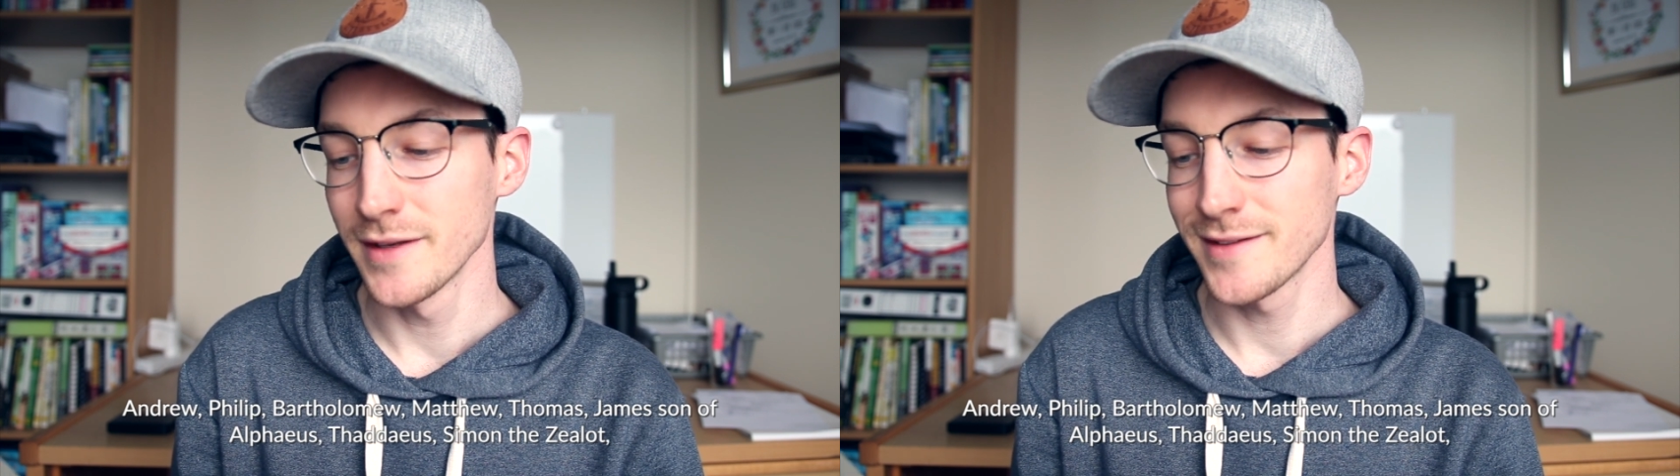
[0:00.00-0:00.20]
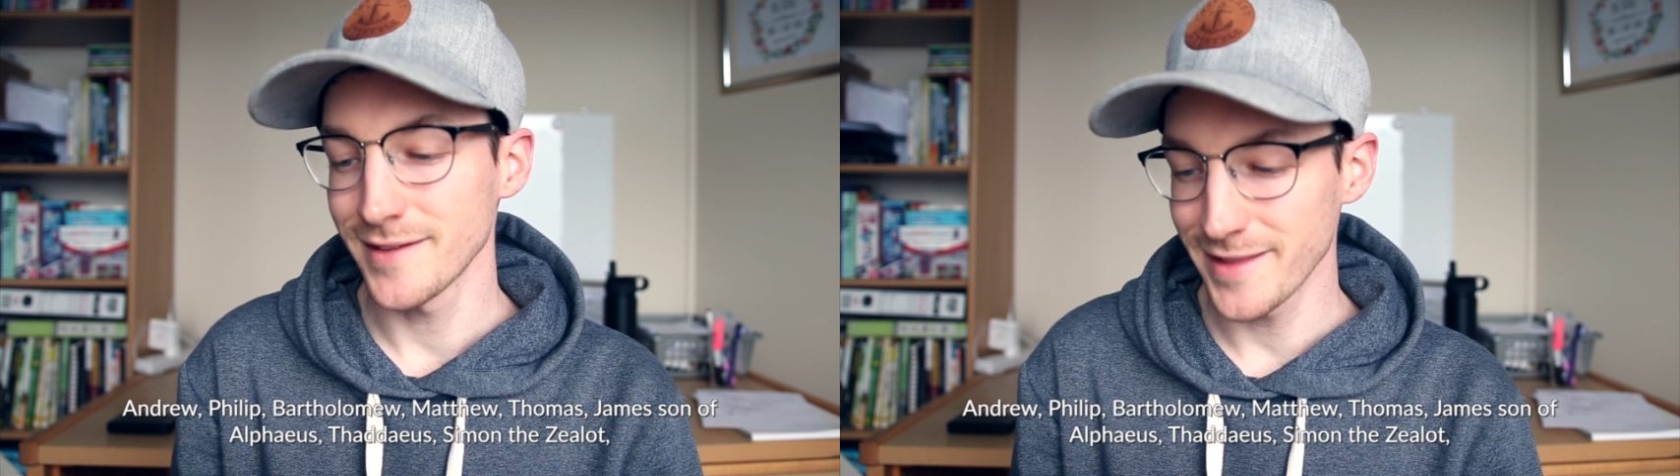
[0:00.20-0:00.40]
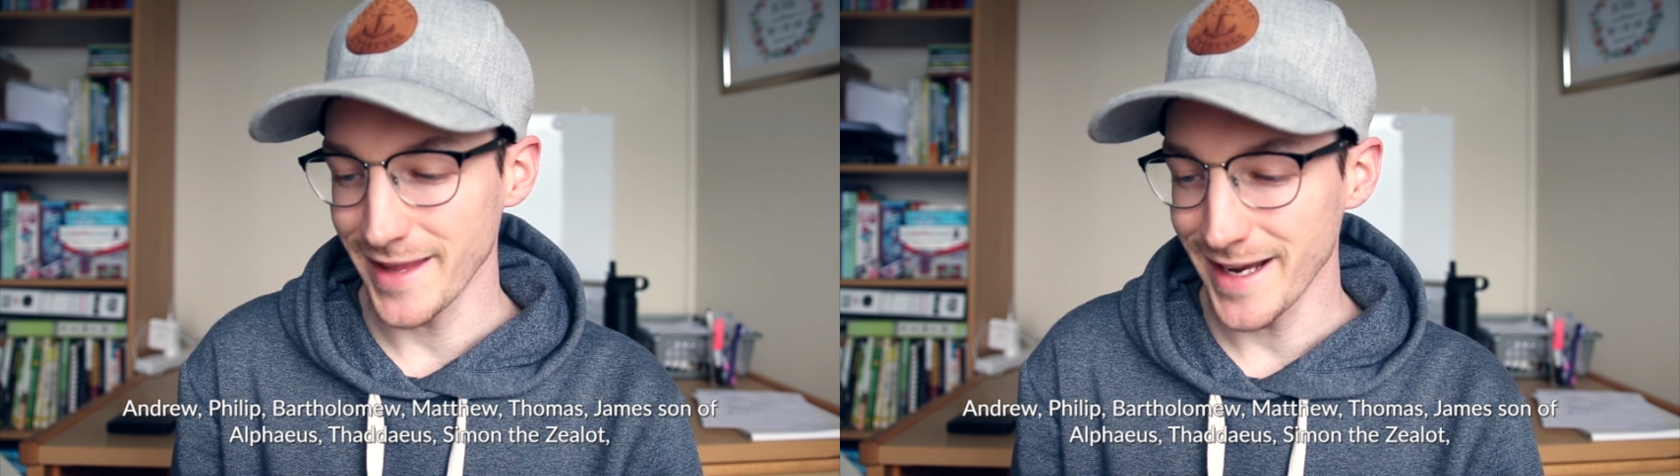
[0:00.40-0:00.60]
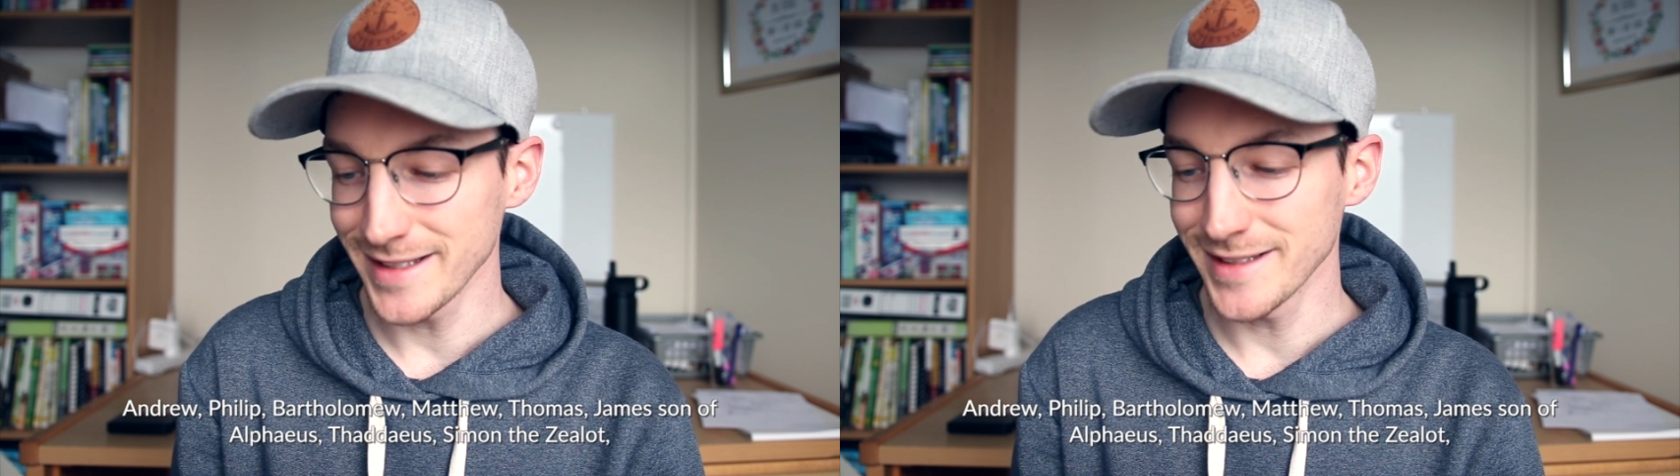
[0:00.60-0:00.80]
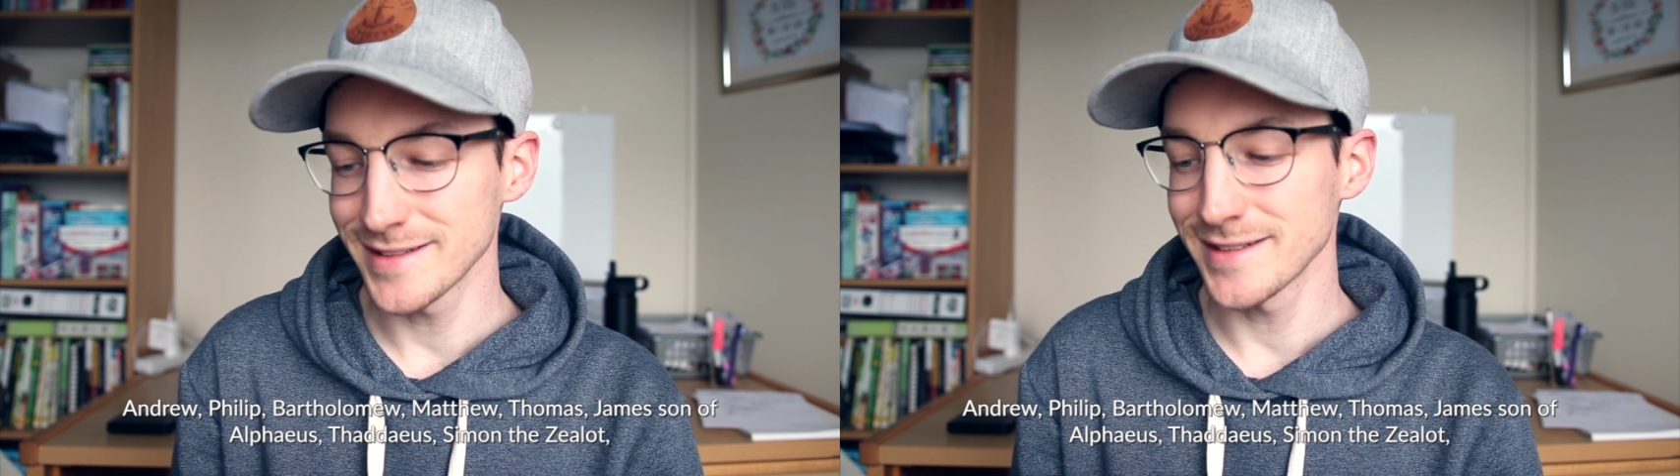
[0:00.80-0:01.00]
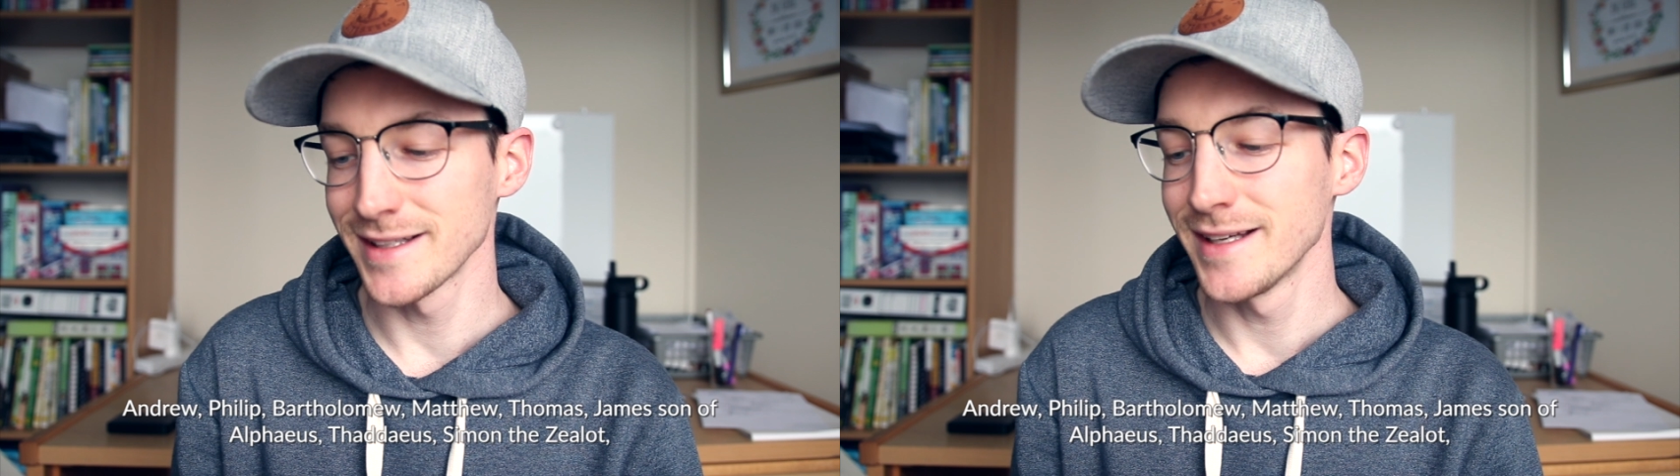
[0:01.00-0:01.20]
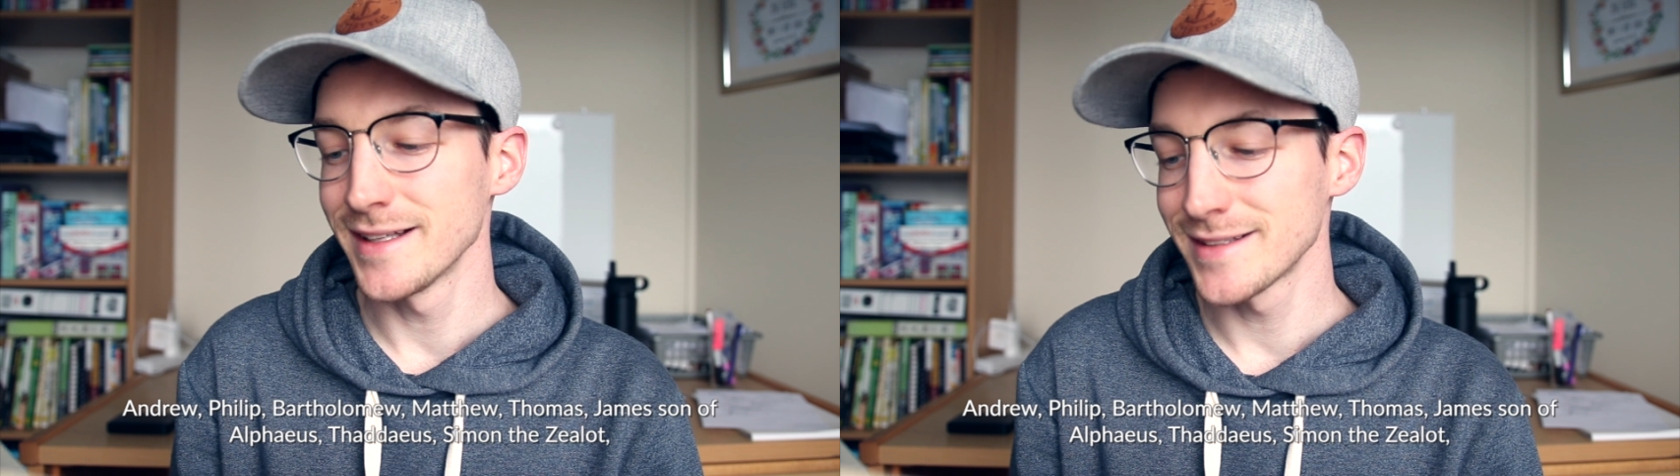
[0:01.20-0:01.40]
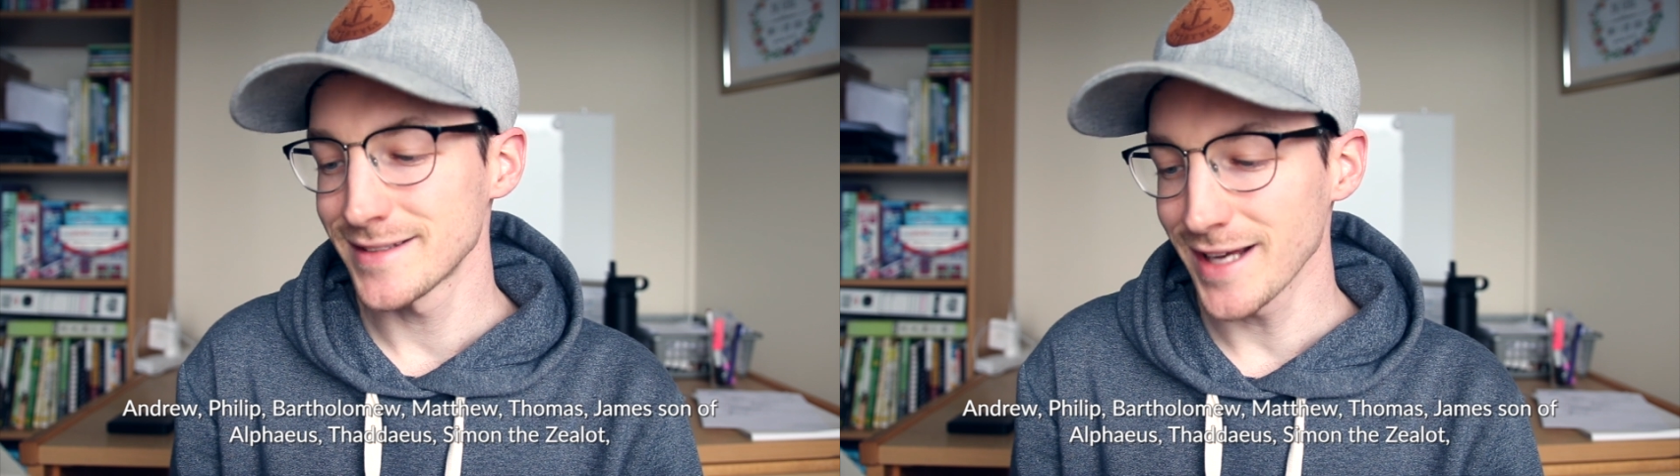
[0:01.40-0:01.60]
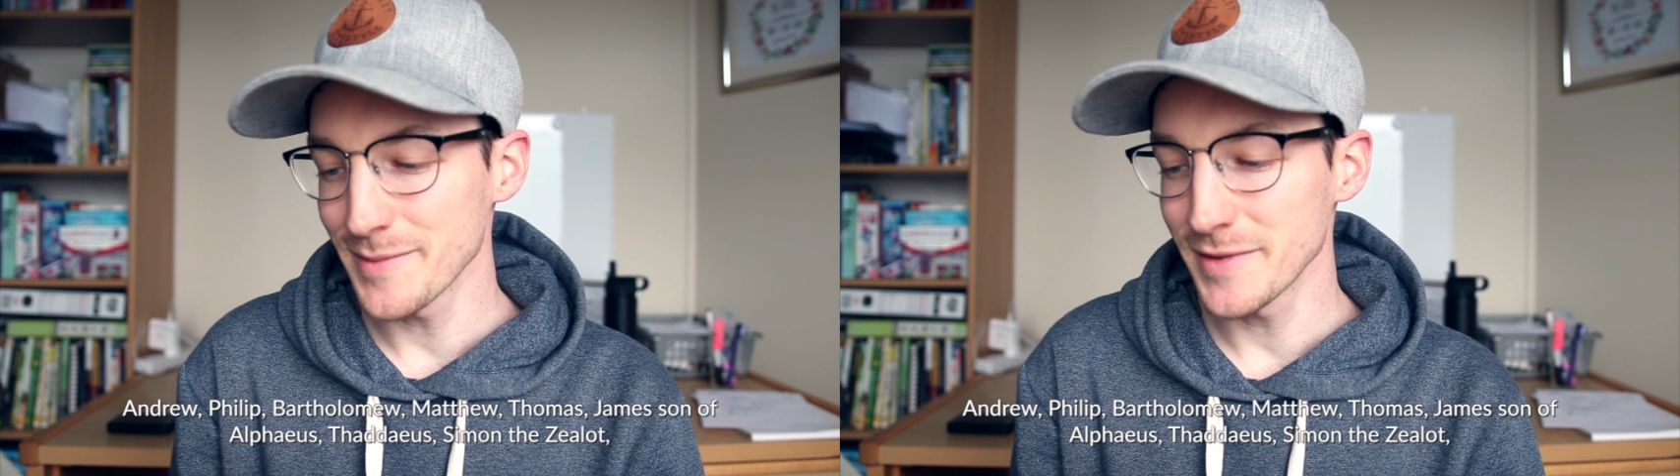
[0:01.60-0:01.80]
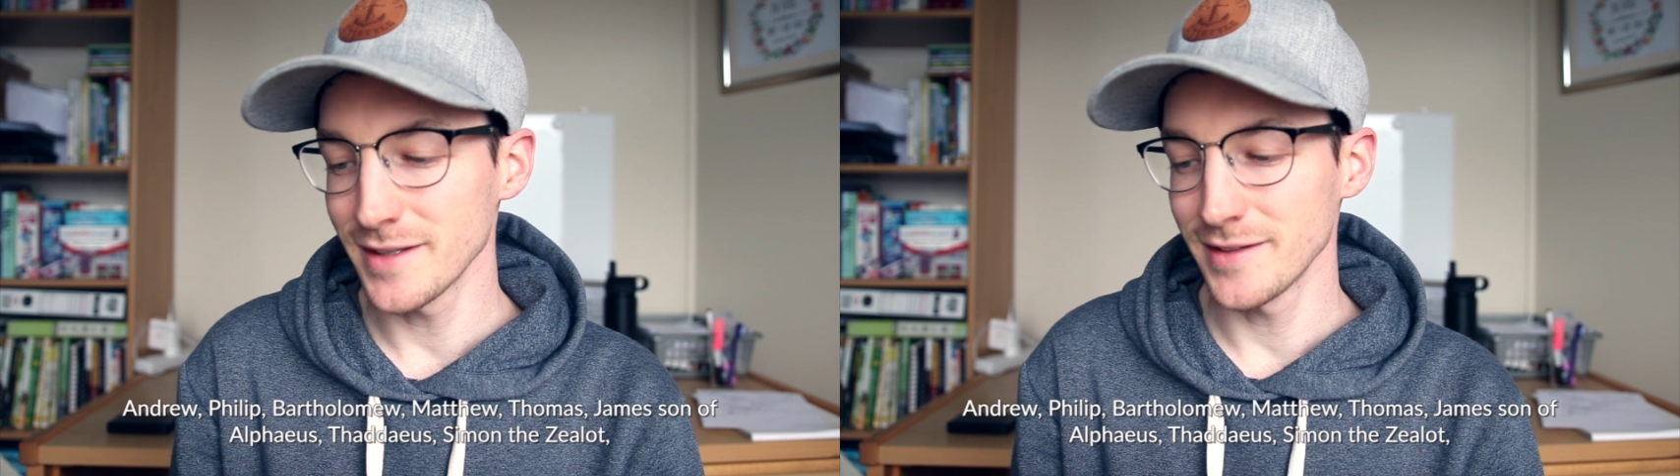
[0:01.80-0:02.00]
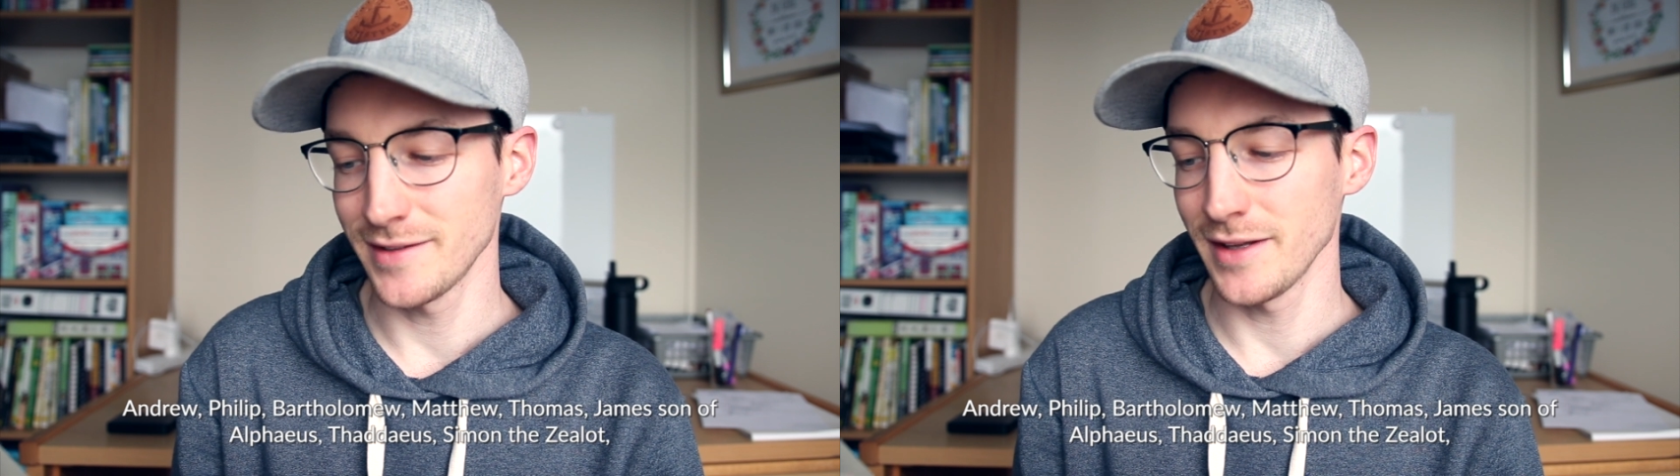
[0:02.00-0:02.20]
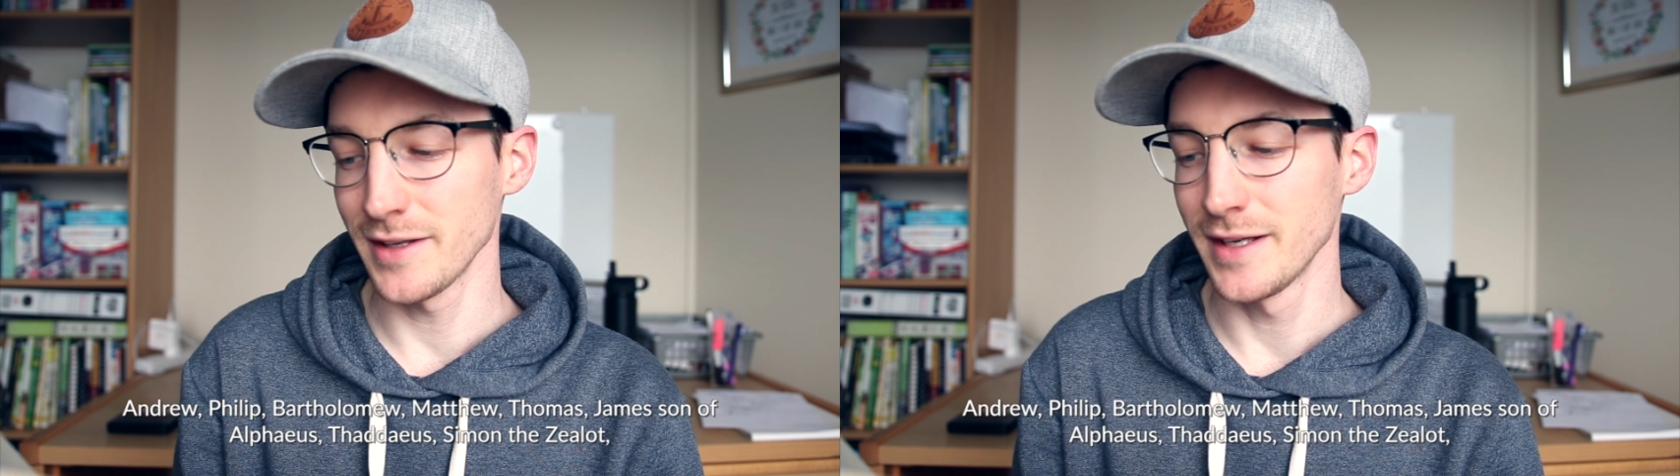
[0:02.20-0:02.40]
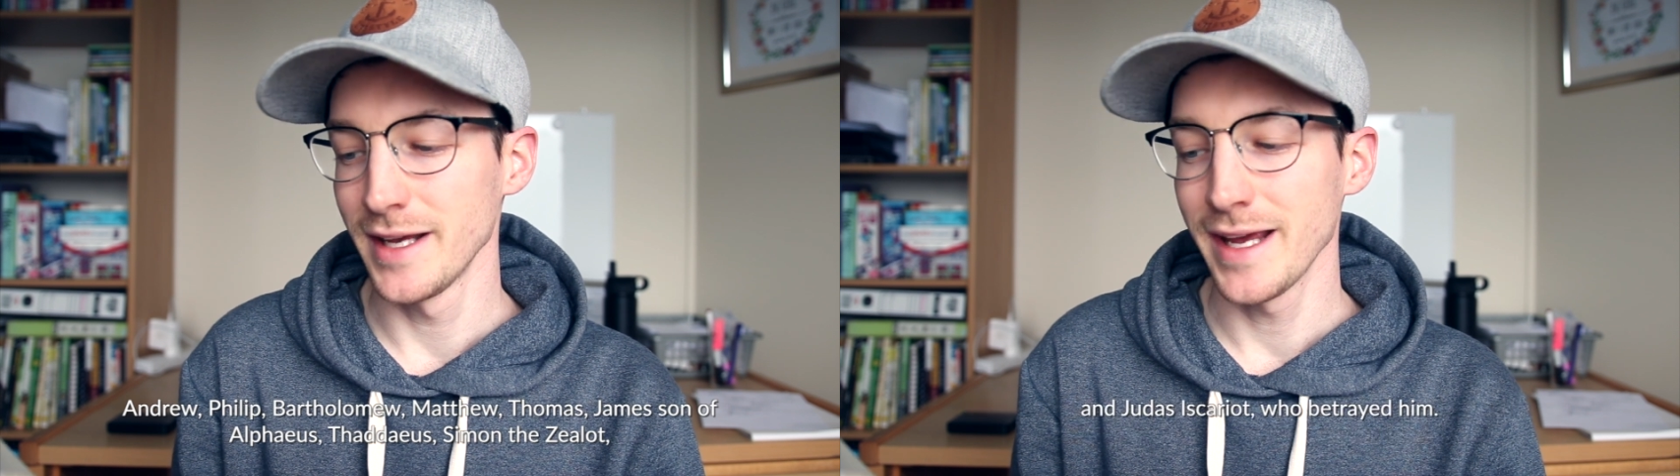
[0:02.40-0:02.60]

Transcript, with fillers: Thaddeus, Simon the Zealot,